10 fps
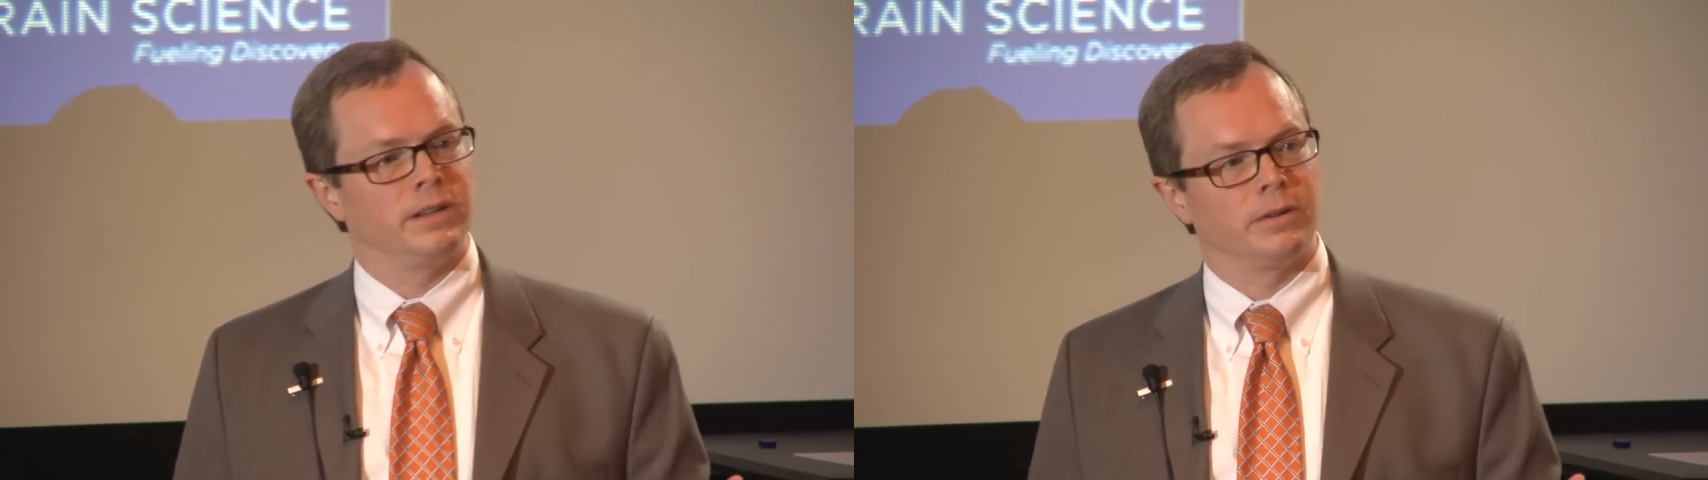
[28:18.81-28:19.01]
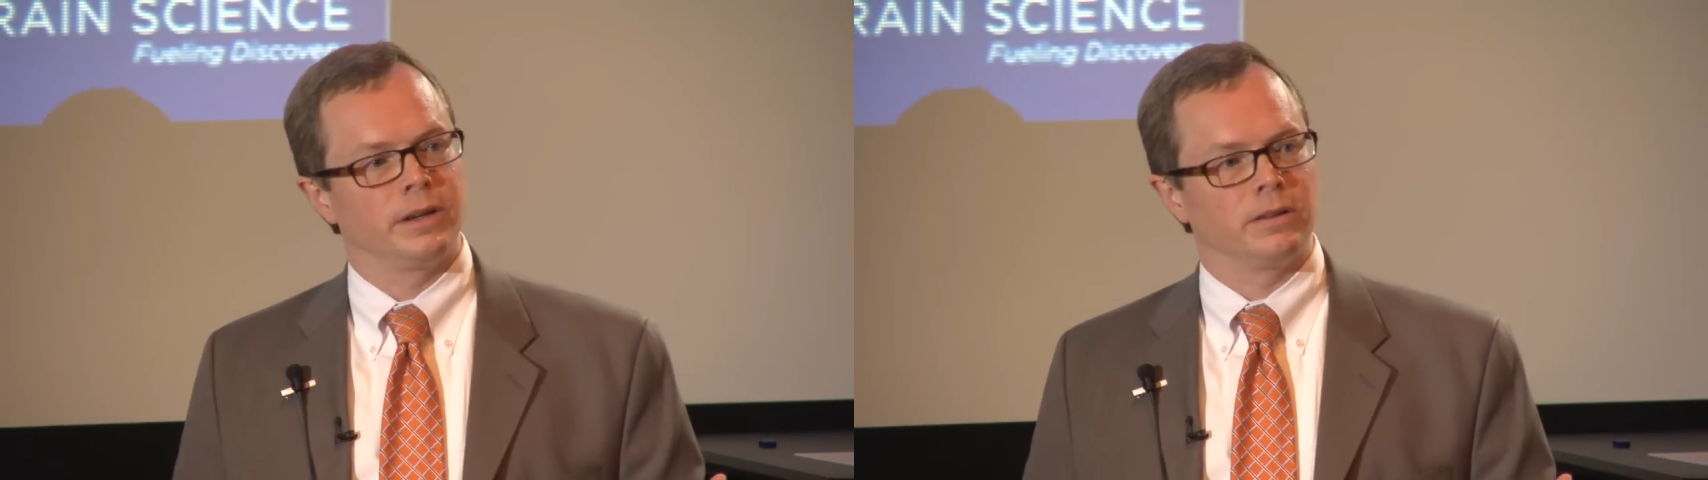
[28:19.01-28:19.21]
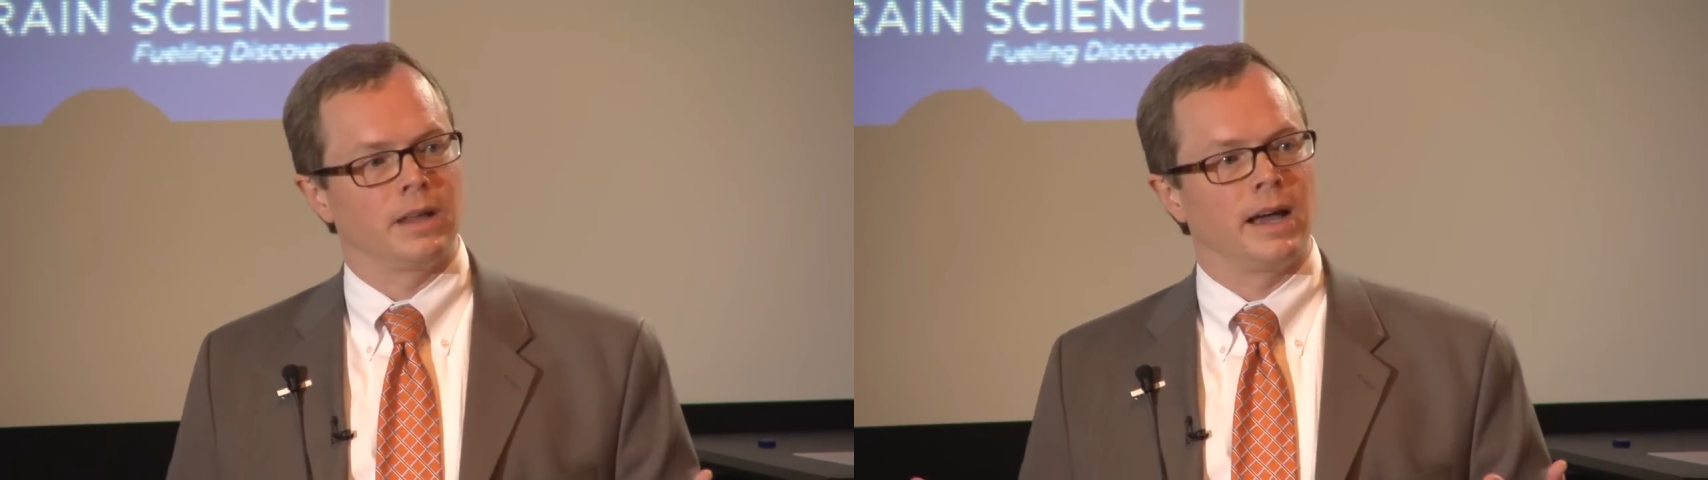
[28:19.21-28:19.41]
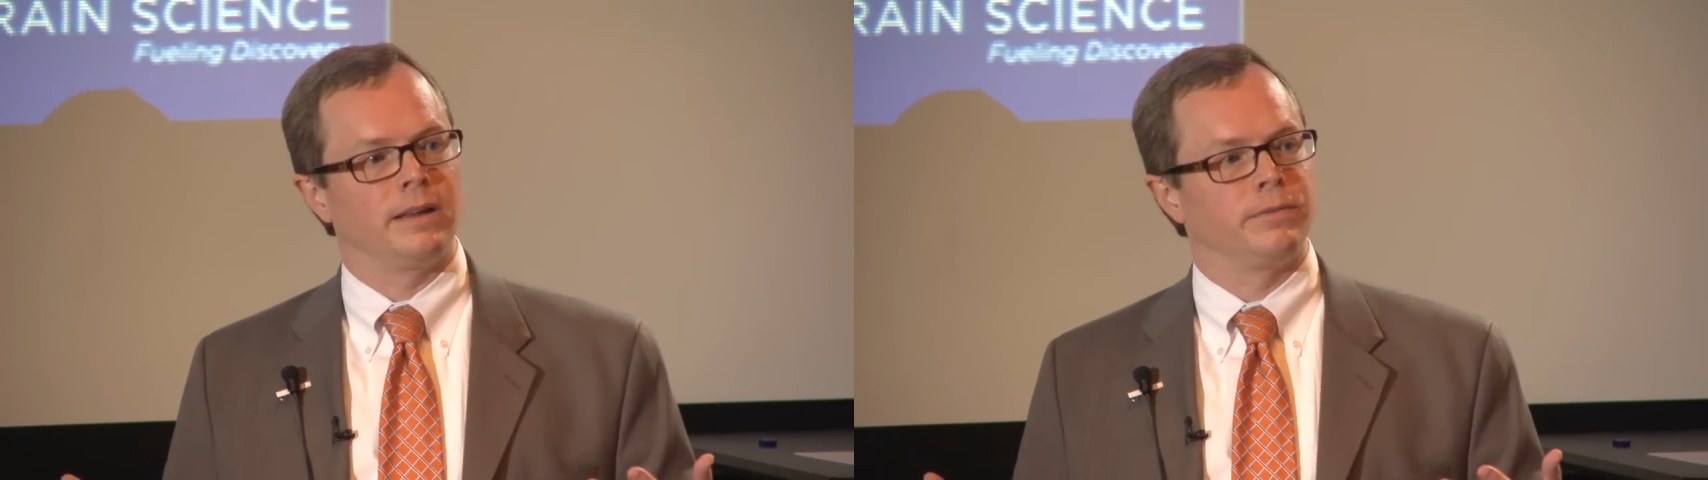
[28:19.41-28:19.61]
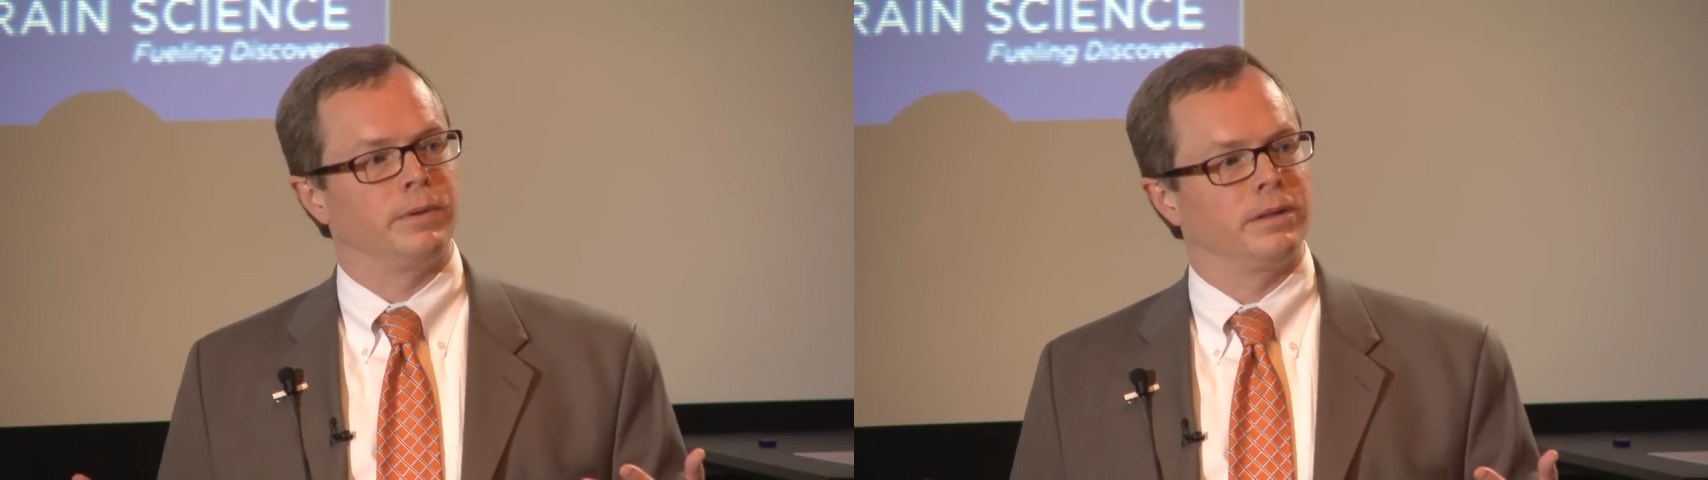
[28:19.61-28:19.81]
You'll hear a lot
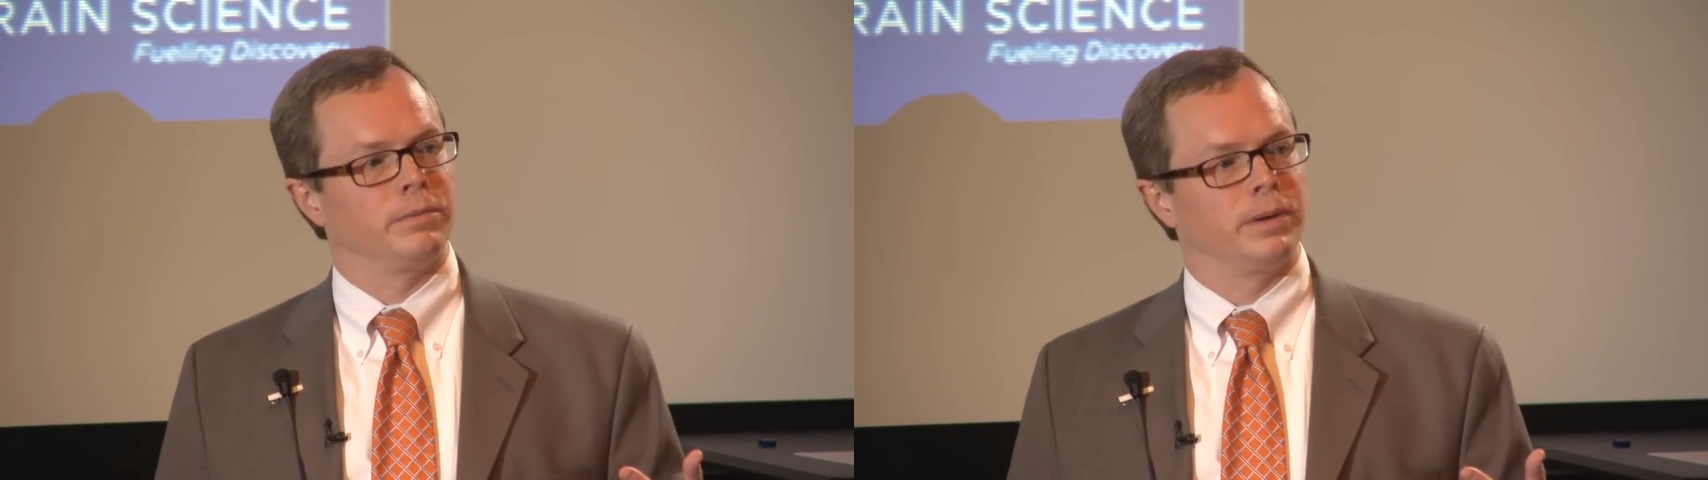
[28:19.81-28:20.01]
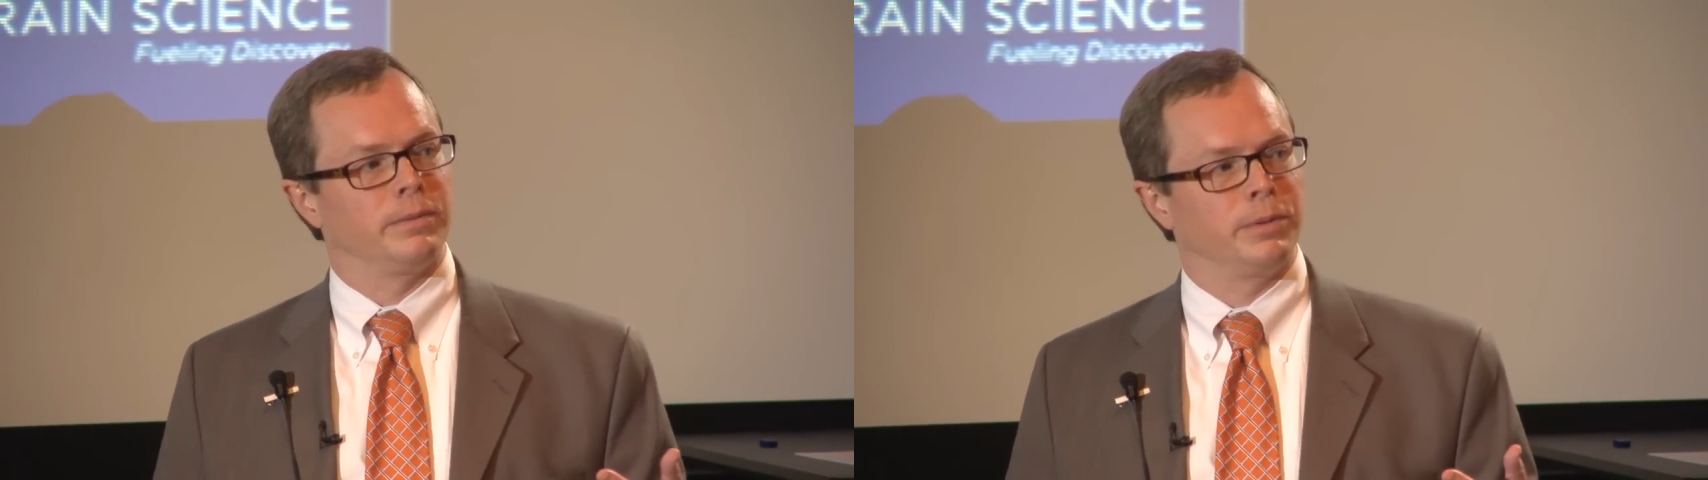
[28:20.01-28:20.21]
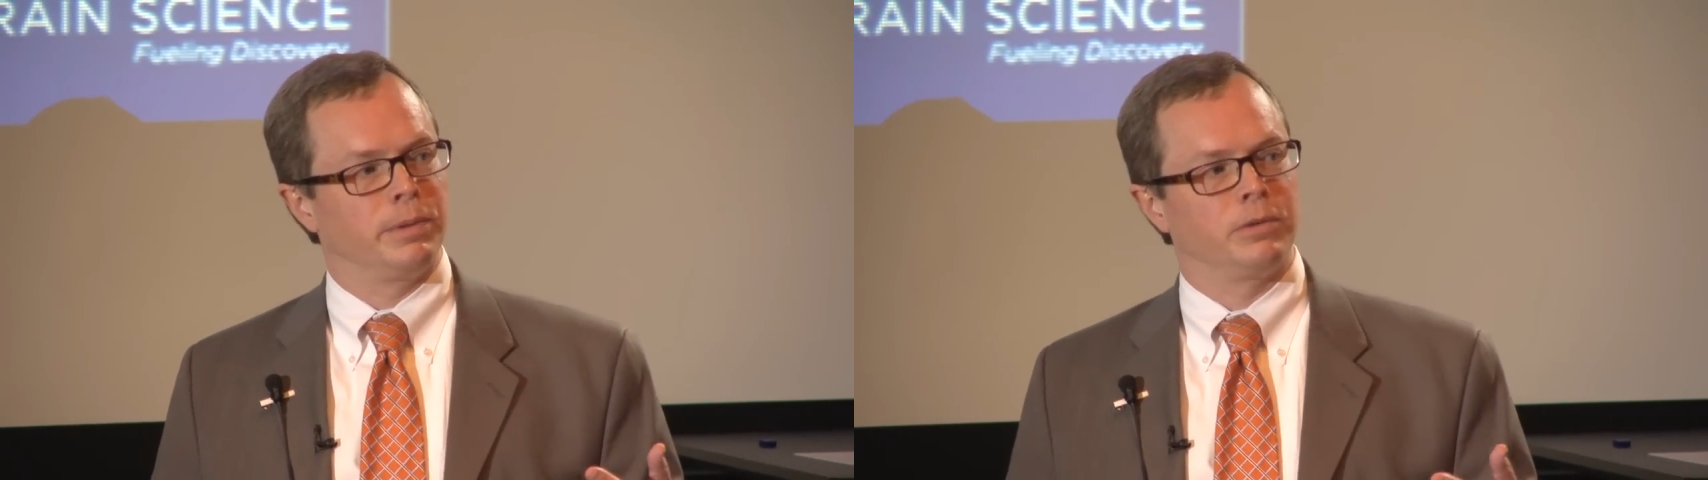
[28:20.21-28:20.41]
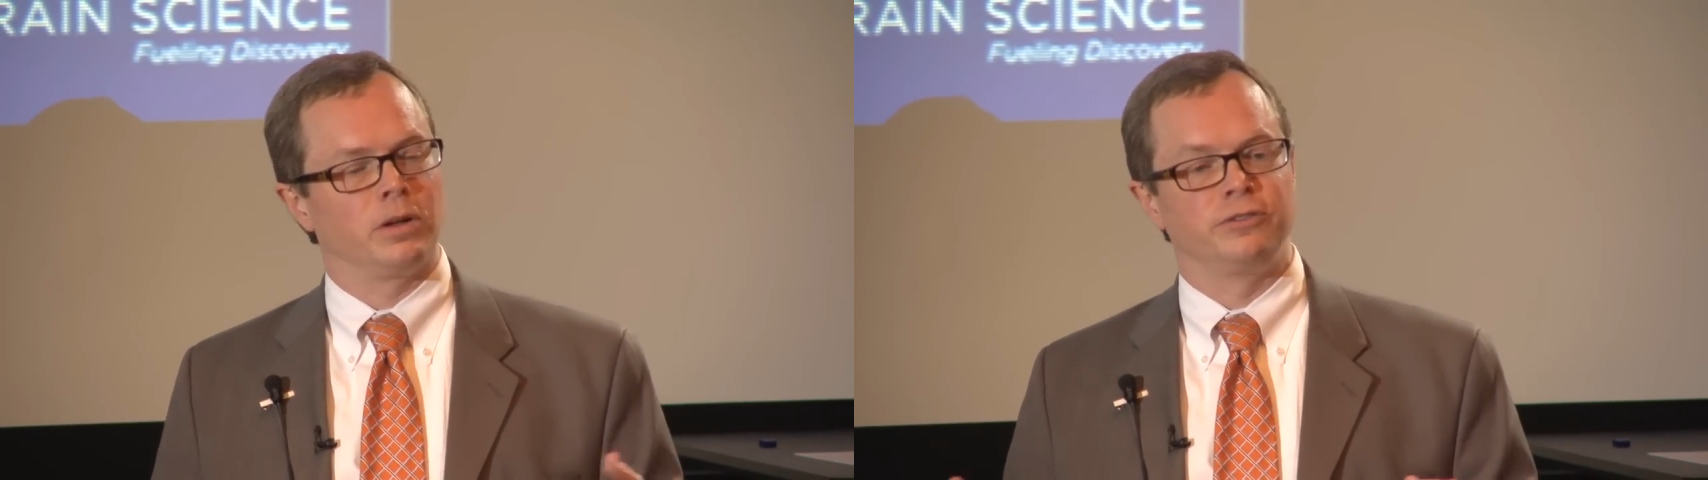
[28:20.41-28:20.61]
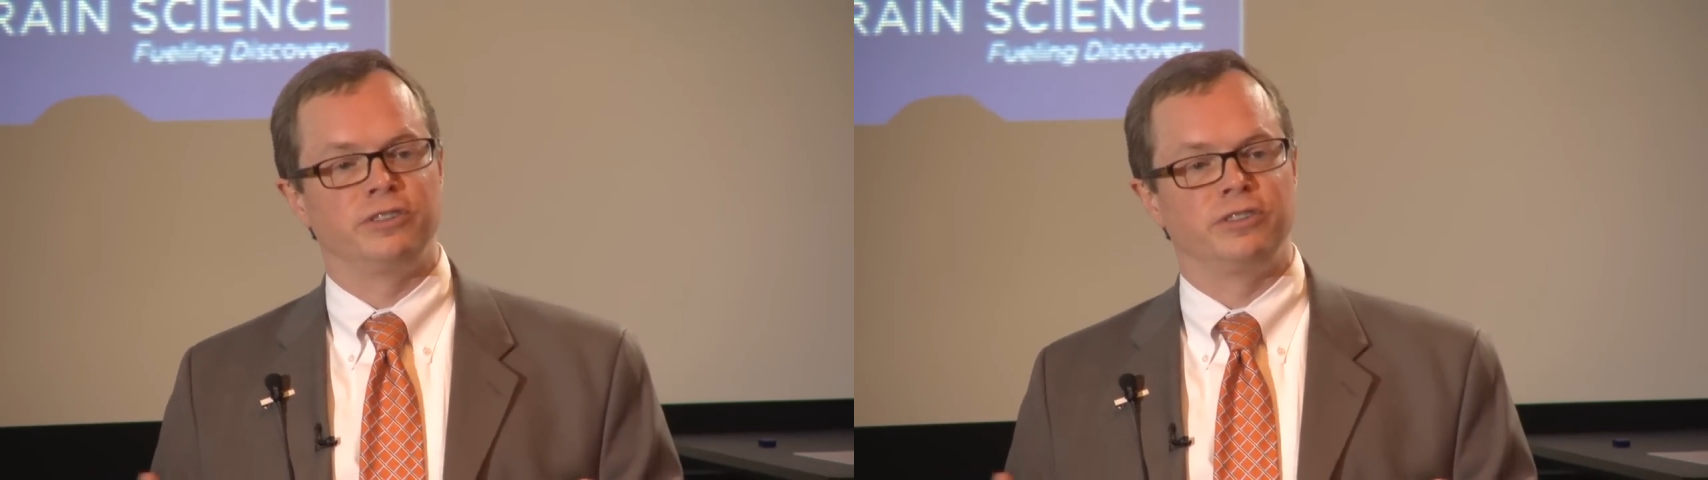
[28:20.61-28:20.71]
of what people call